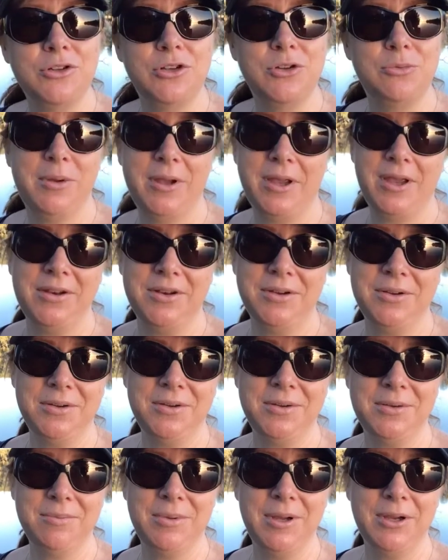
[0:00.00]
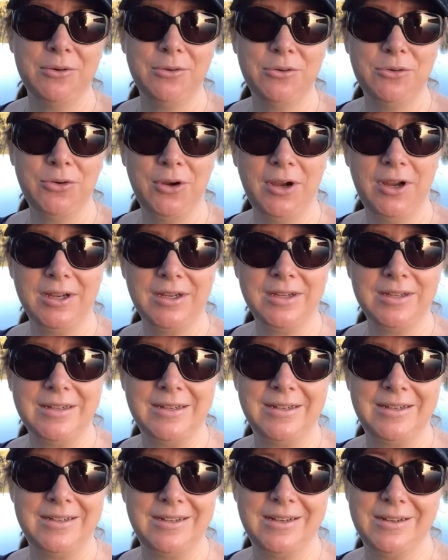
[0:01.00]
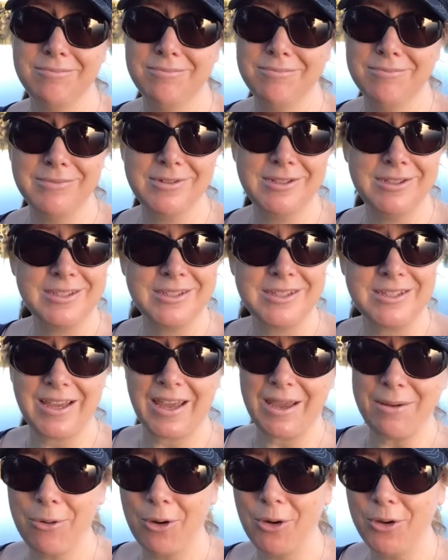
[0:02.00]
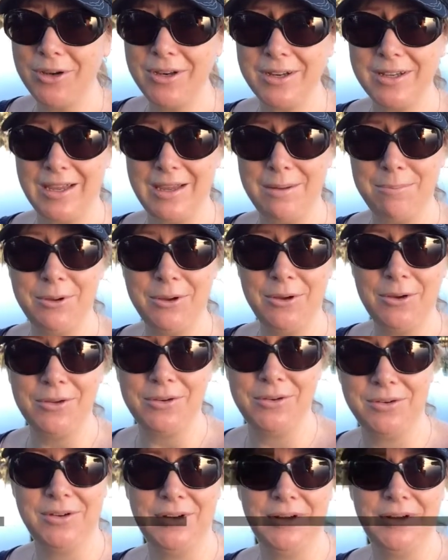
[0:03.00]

too bad. Back on track and just keep on keeping on.